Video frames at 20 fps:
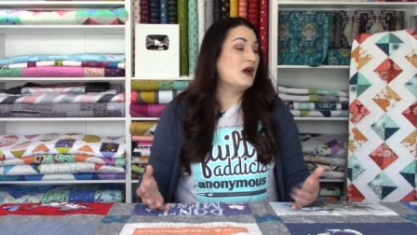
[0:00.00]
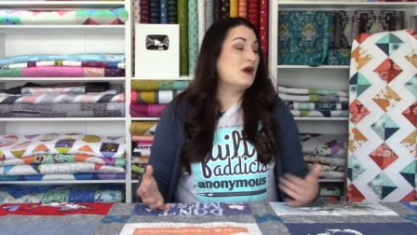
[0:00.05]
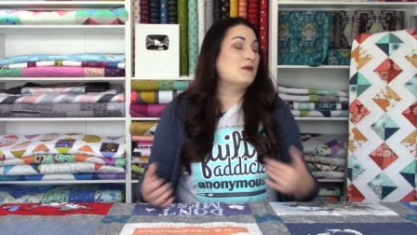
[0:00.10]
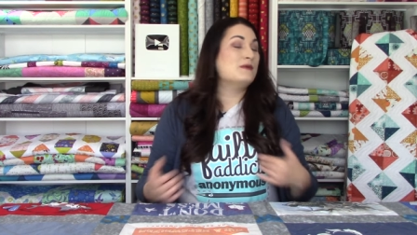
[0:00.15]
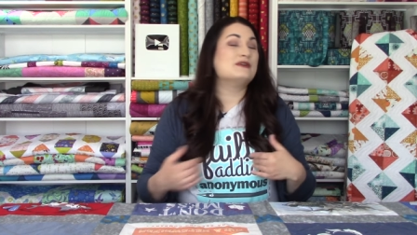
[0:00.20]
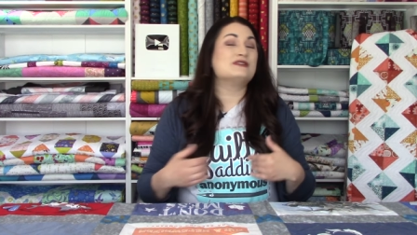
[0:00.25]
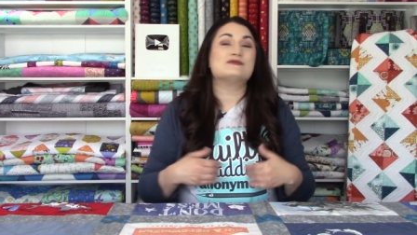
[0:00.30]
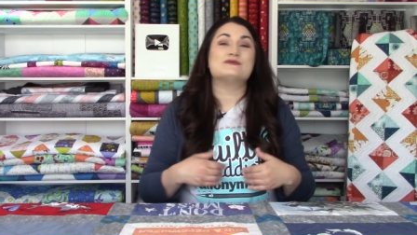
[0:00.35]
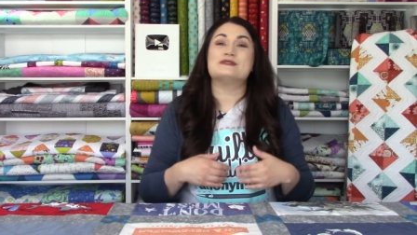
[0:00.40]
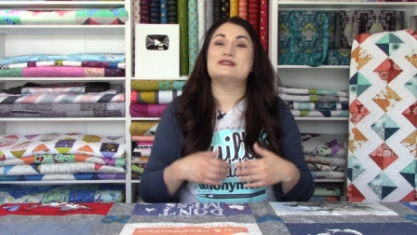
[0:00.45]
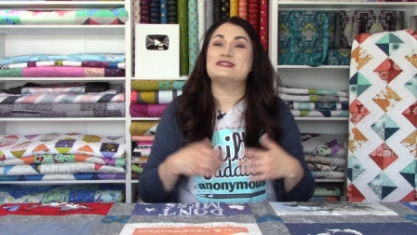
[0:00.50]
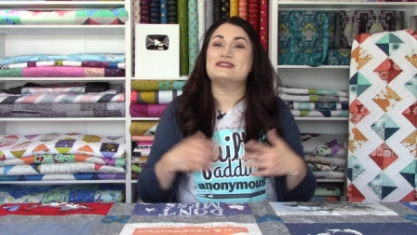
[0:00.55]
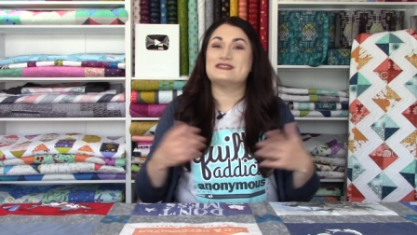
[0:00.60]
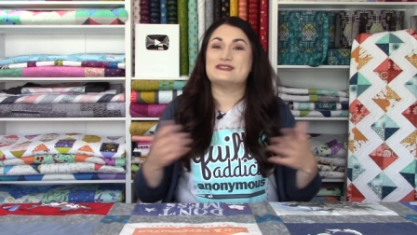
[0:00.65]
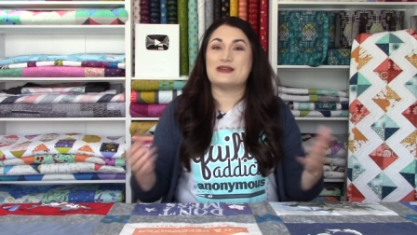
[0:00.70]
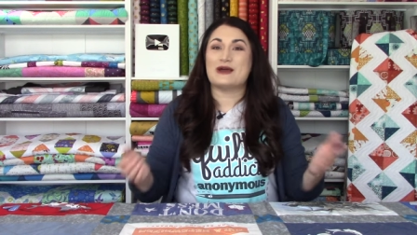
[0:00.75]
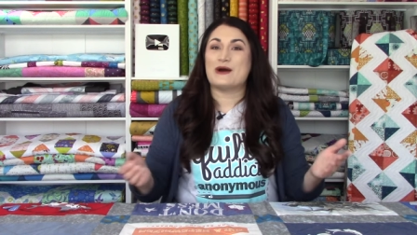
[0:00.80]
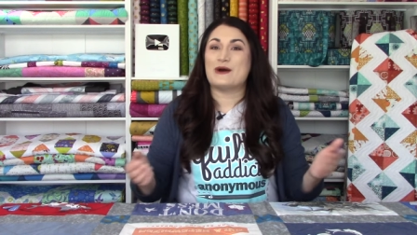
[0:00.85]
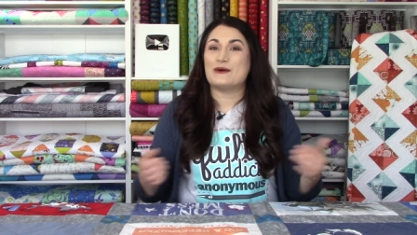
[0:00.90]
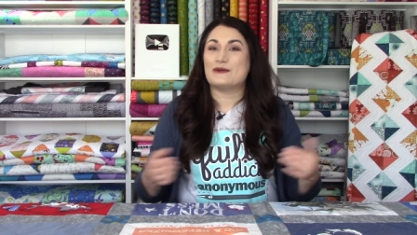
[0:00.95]
which was
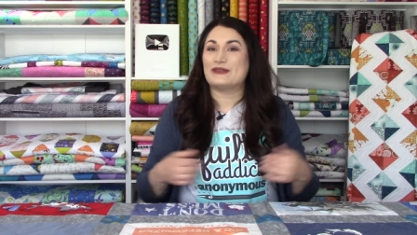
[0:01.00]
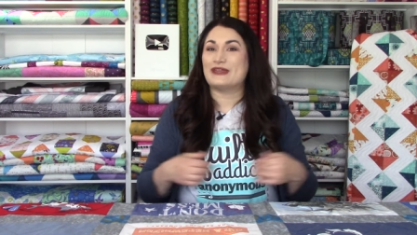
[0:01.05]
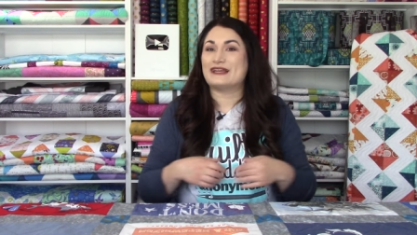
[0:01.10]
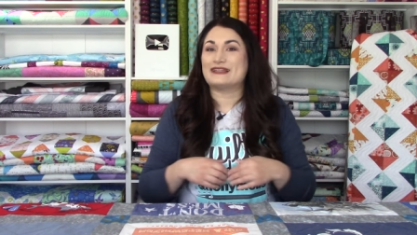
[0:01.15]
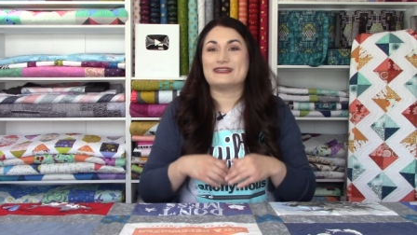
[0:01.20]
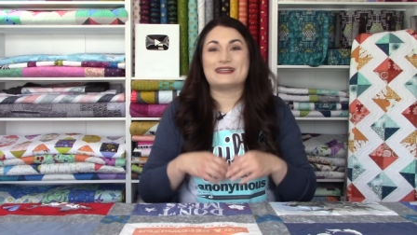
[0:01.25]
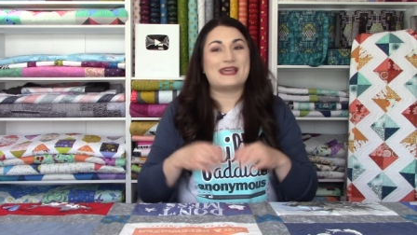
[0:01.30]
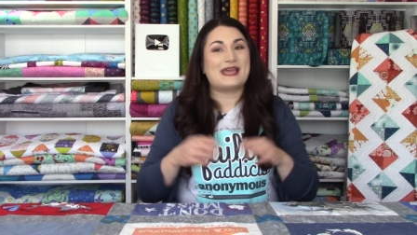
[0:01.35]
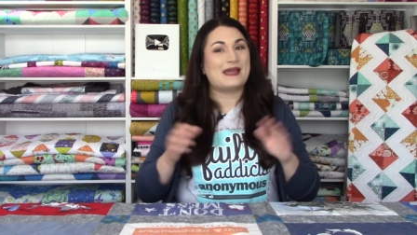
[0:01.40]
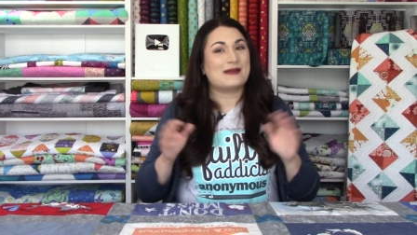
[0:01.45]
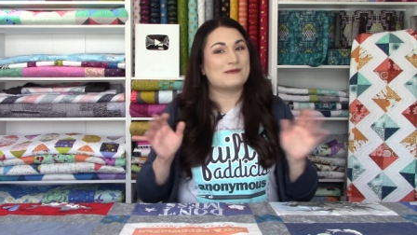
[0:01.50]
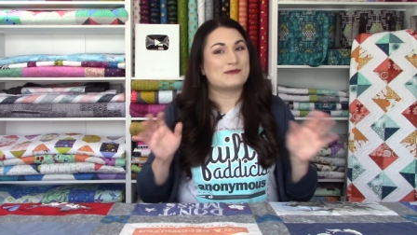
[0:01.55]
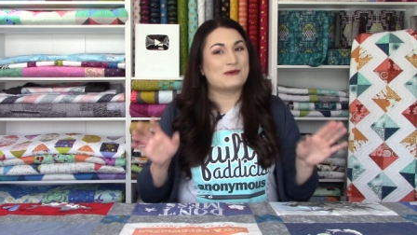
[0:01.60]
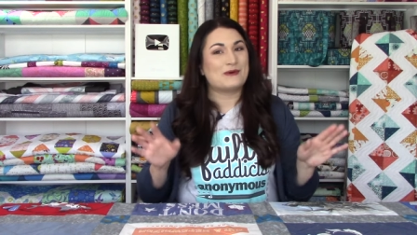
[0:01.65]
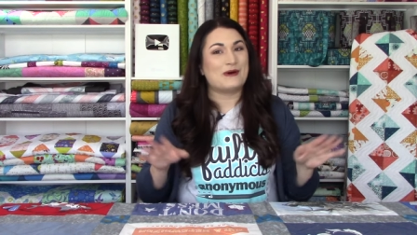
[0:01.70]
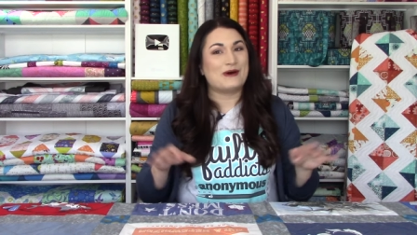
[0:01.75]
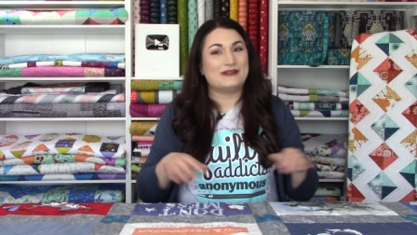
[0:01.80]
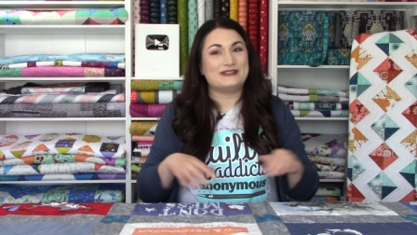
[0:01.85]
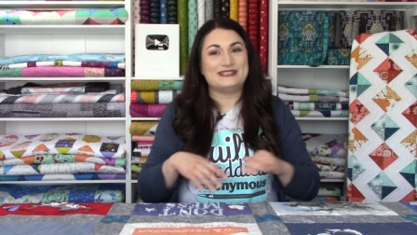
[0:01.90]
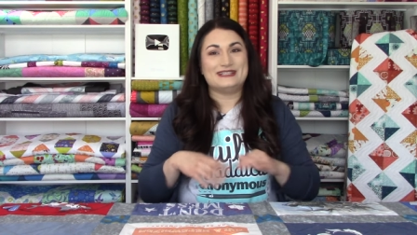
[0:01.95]
so, like the camera
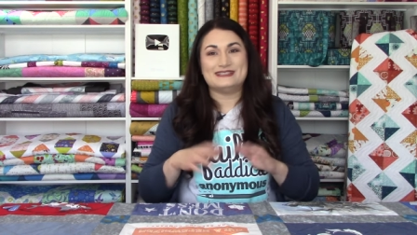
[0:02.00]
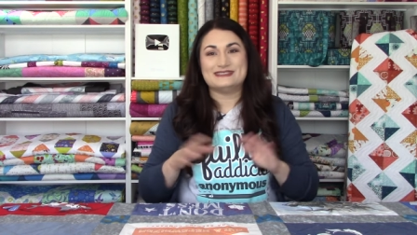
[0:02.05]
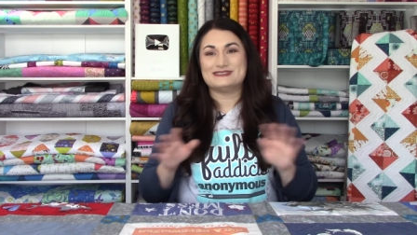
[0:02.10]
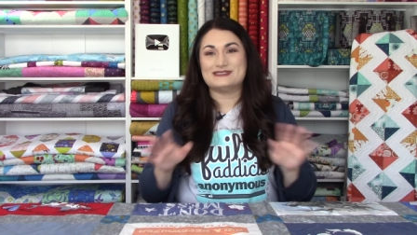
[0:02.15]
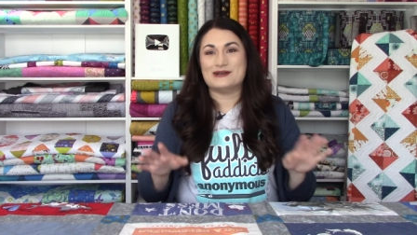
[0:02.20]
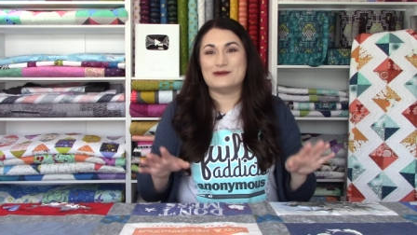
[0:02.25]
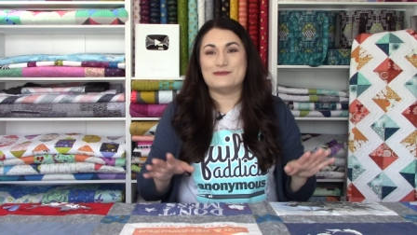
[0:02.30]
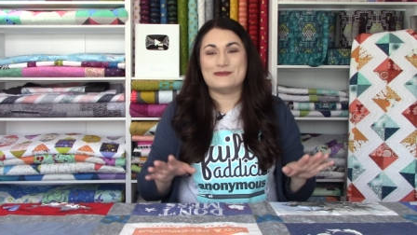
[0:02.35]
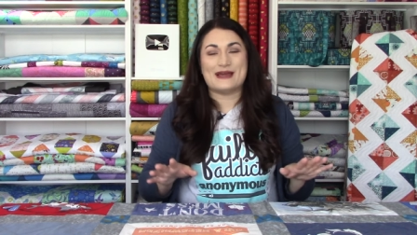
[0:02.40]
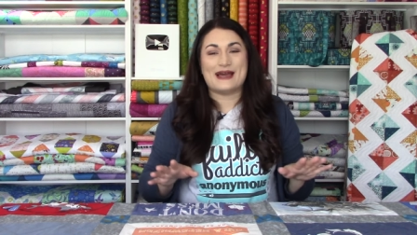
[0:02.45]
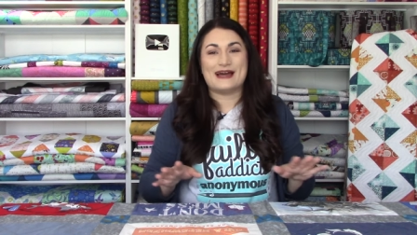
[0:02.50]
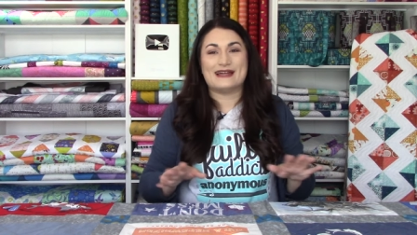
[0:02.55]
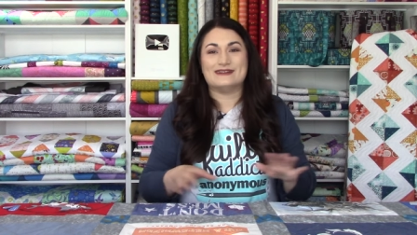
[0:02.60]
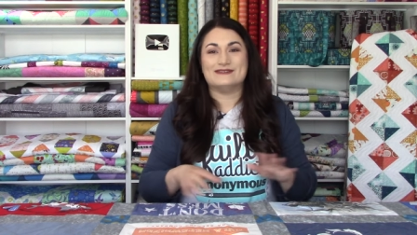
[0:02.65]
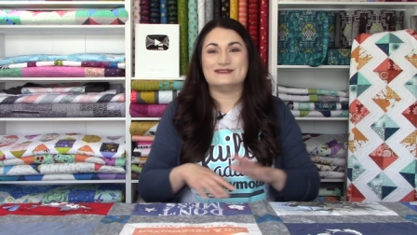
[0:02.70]
quality so bad.